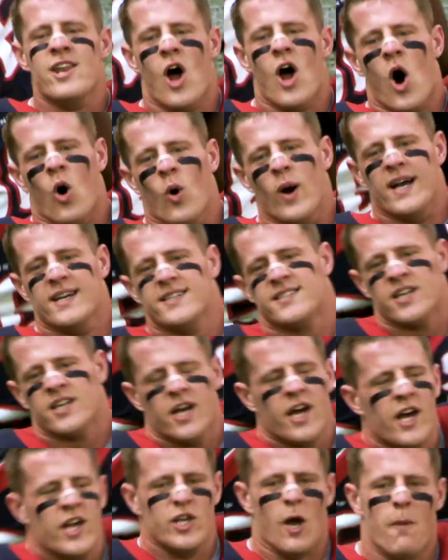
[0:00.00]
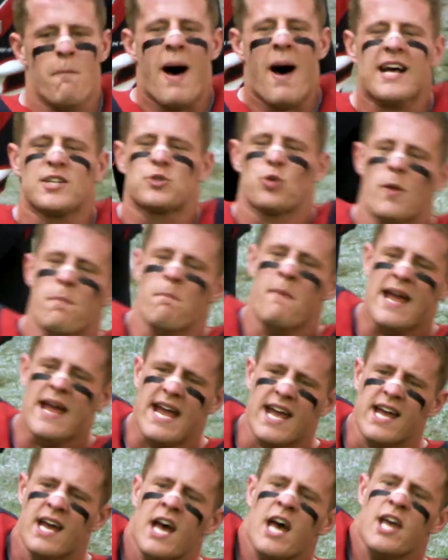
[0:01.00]
know is, if you mess with
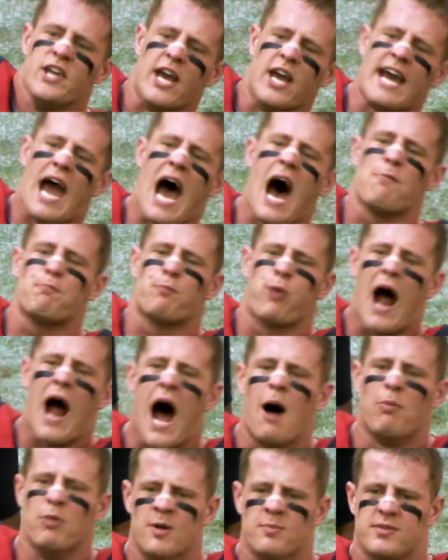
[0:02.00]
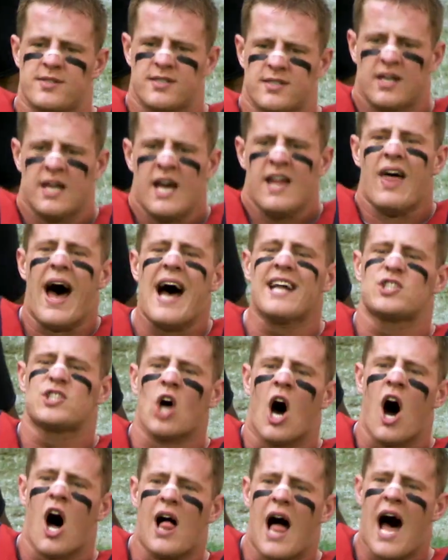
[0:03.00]
me, you got problems. That's
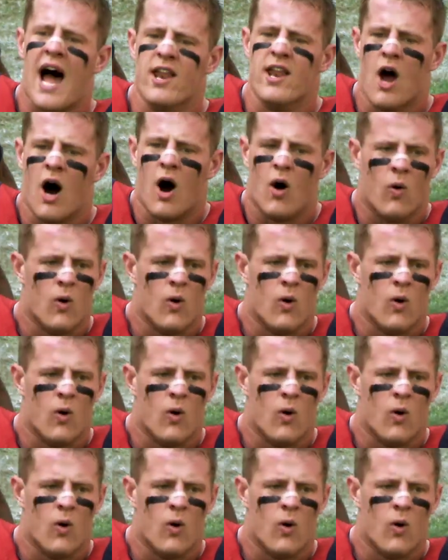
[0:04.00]
all I know.